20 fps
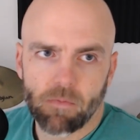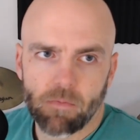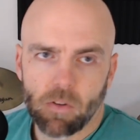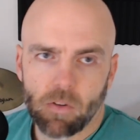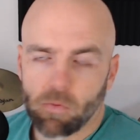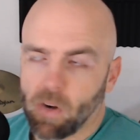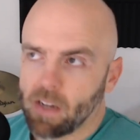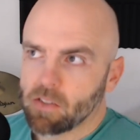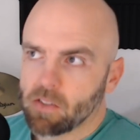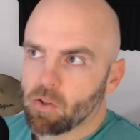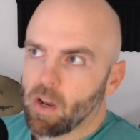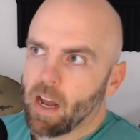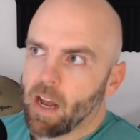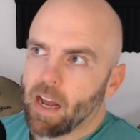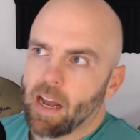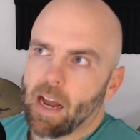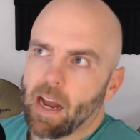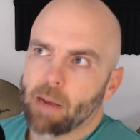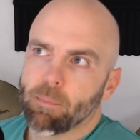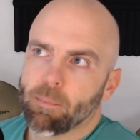Right. So
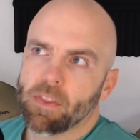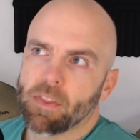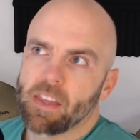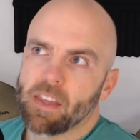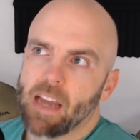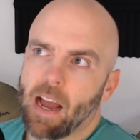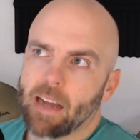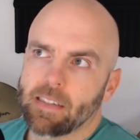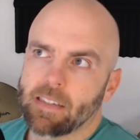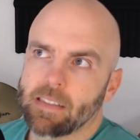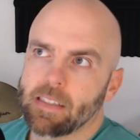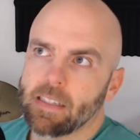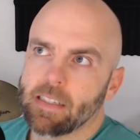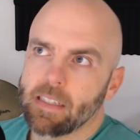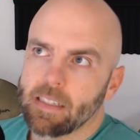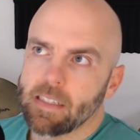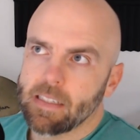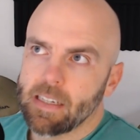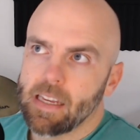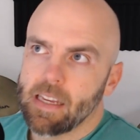I put the
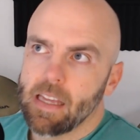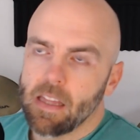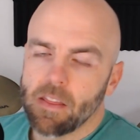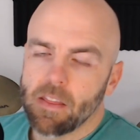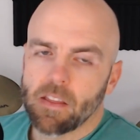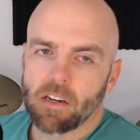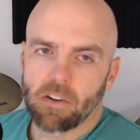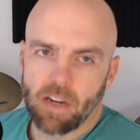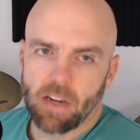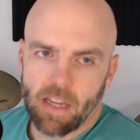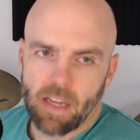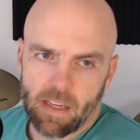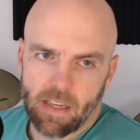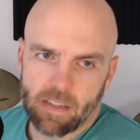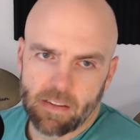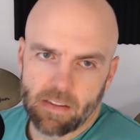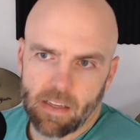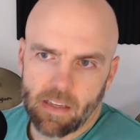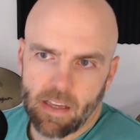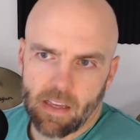idea in their
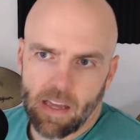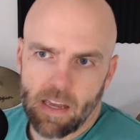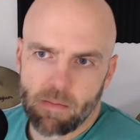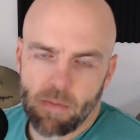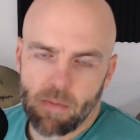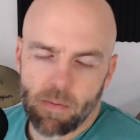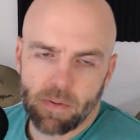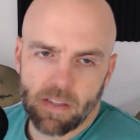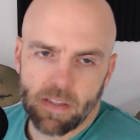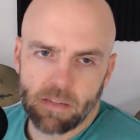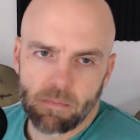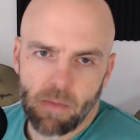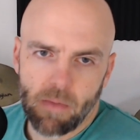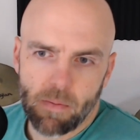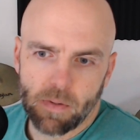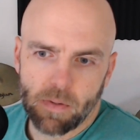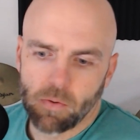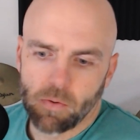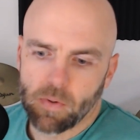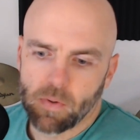head that, hey, maybe
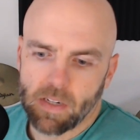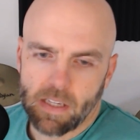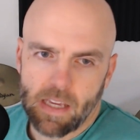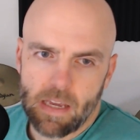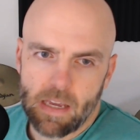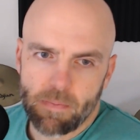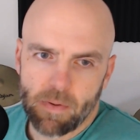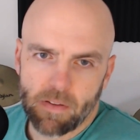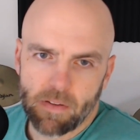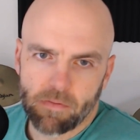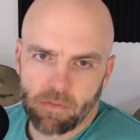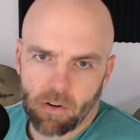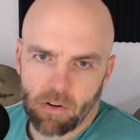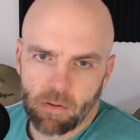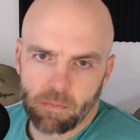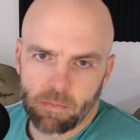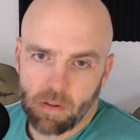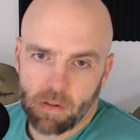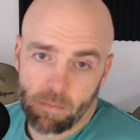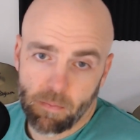they'll want to keep it
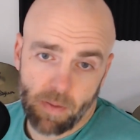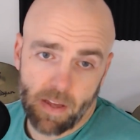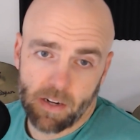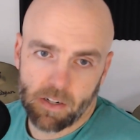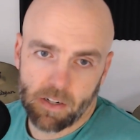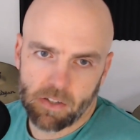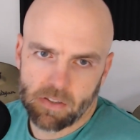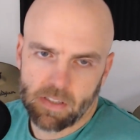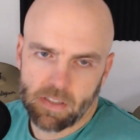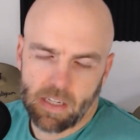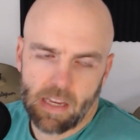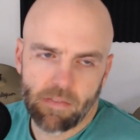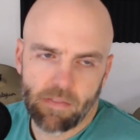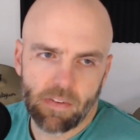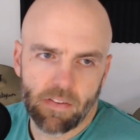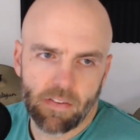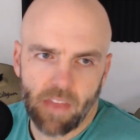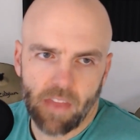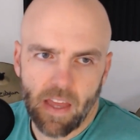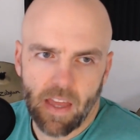from competitors. Like even
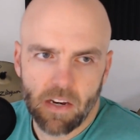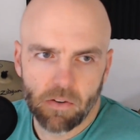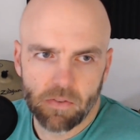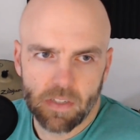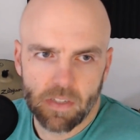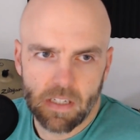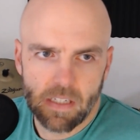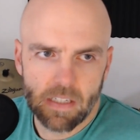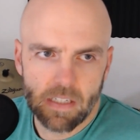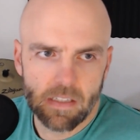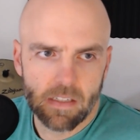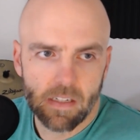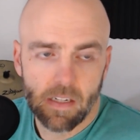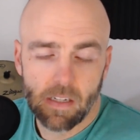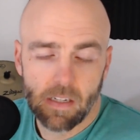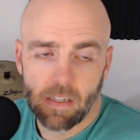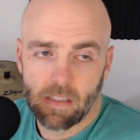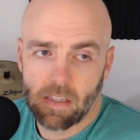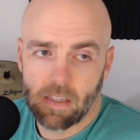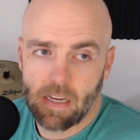if they don't need it,
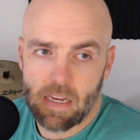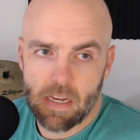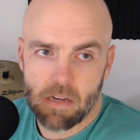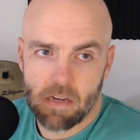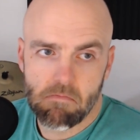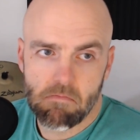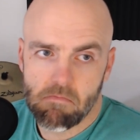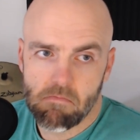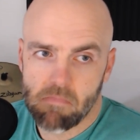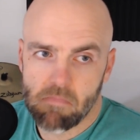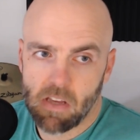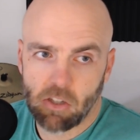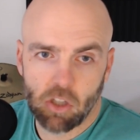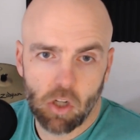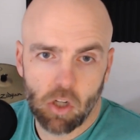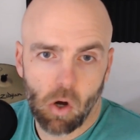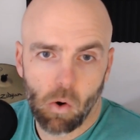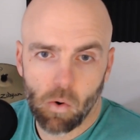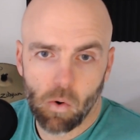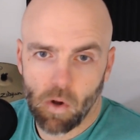like they should
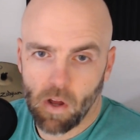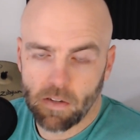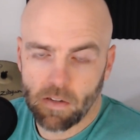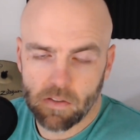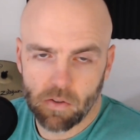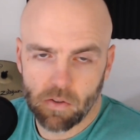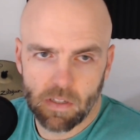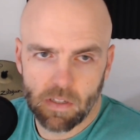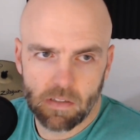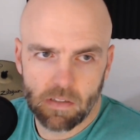hold on to it.